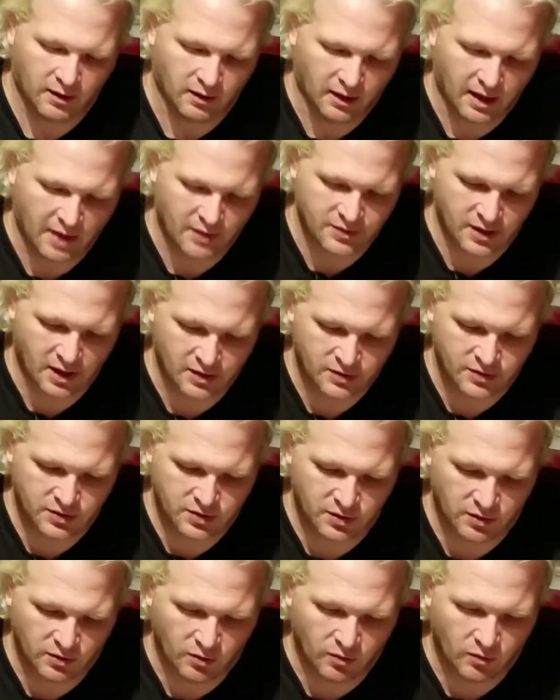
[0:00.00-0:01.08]
allows us
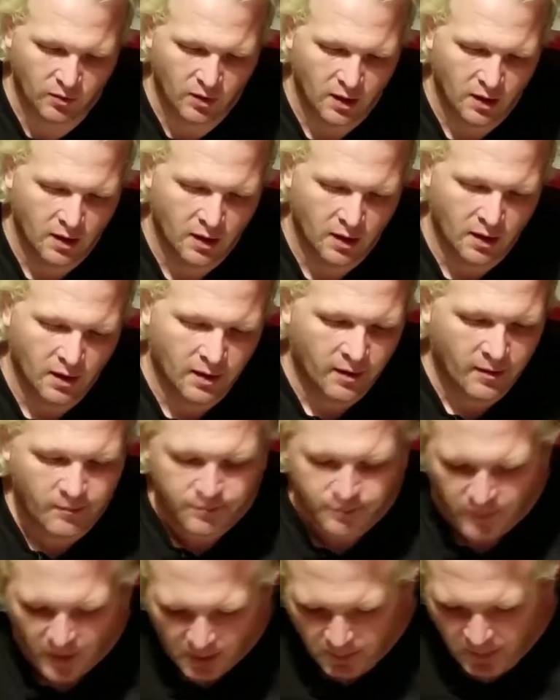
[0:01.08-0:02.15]
to
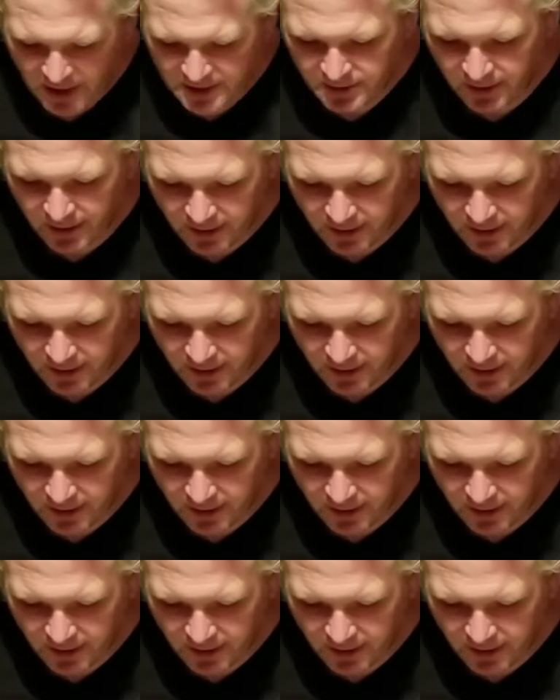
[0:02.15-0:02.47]
basically